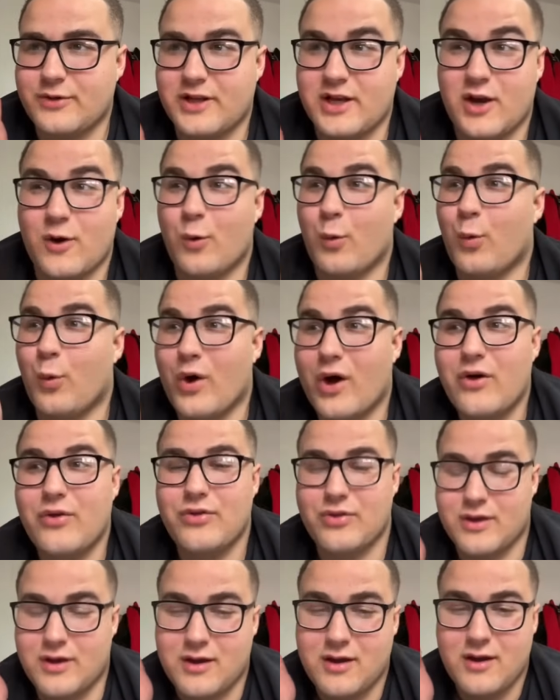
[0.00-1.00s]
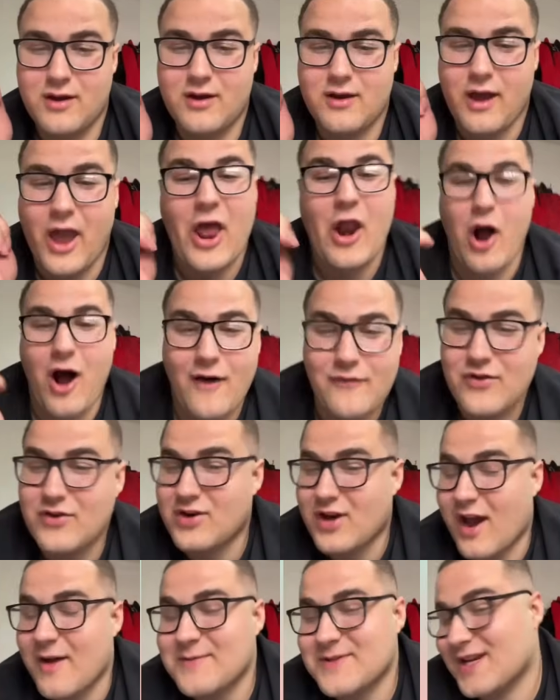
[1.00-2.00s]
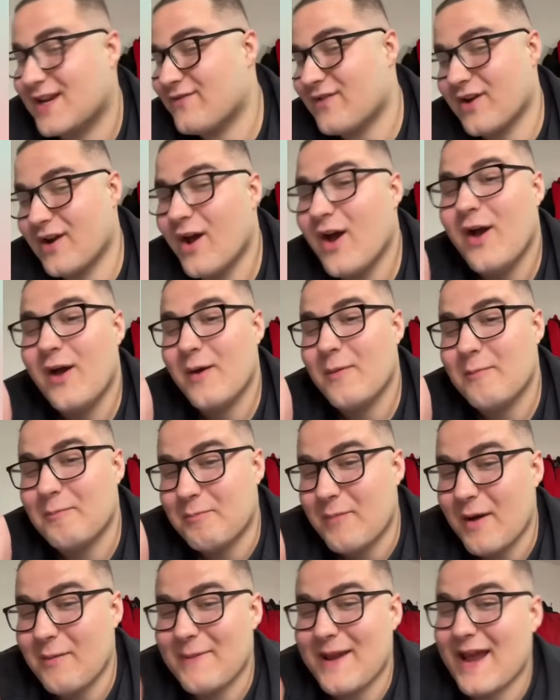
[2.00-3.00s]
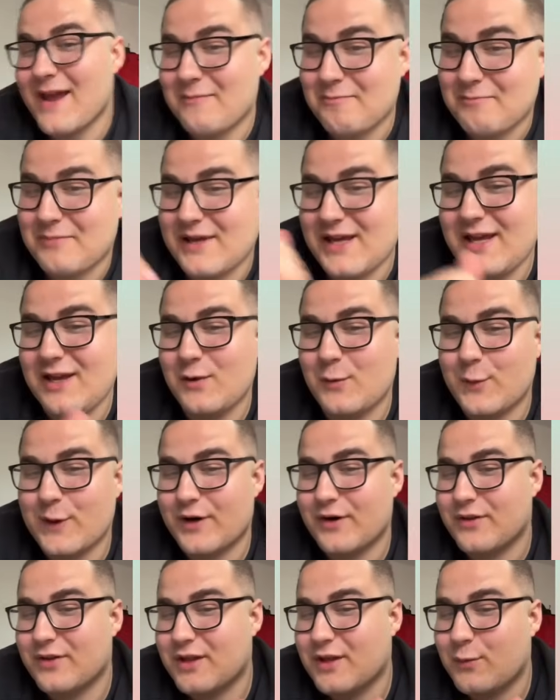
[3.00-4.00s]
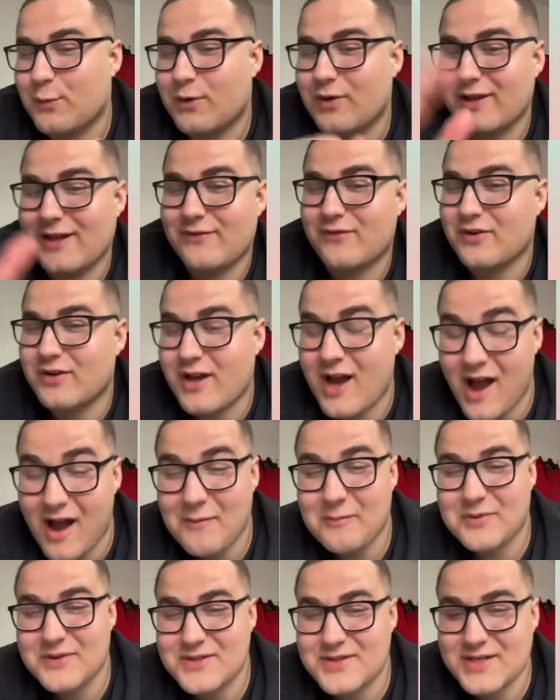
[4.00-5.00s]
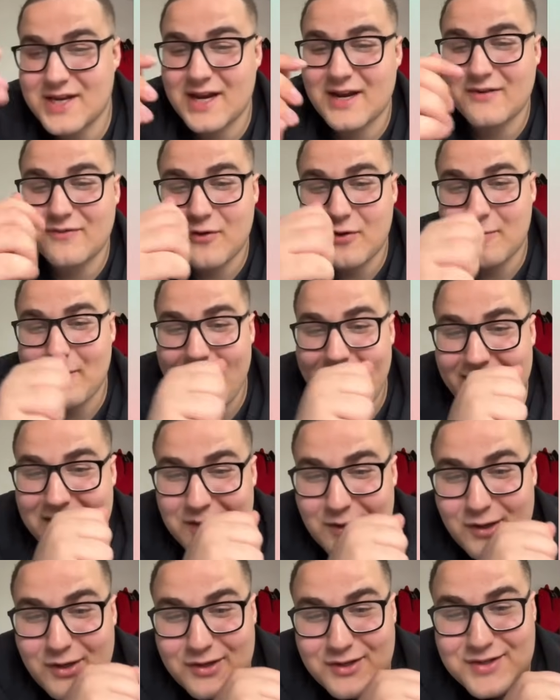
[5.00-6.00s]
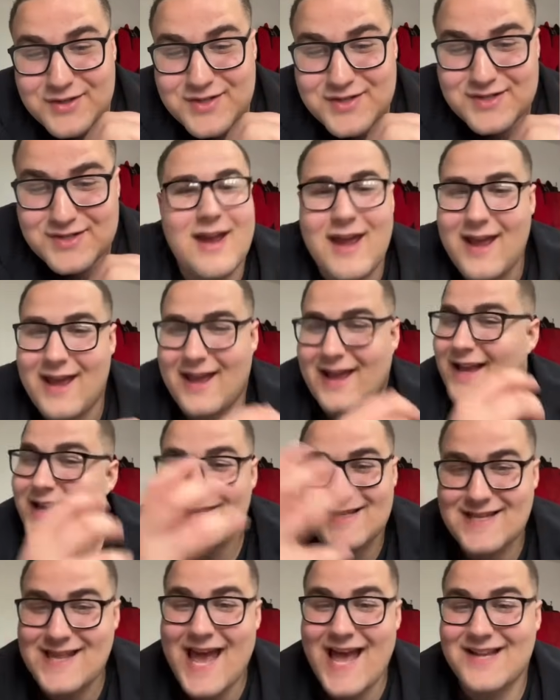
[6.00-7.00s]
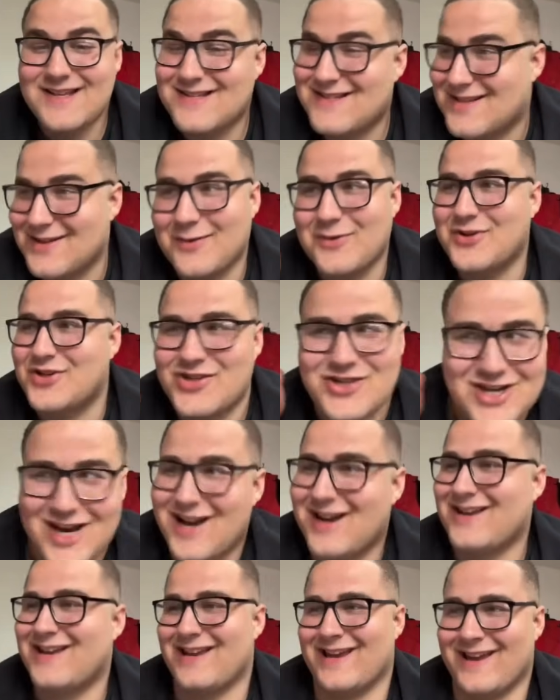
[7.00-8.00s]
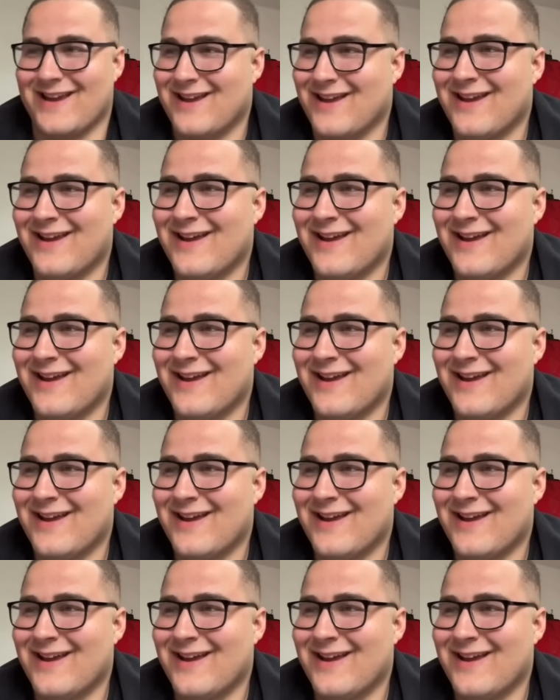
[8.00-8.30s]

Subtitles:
wealthy? And oftentimes, even a man being wealthy will even compensate for bad looks. Is that so shocking?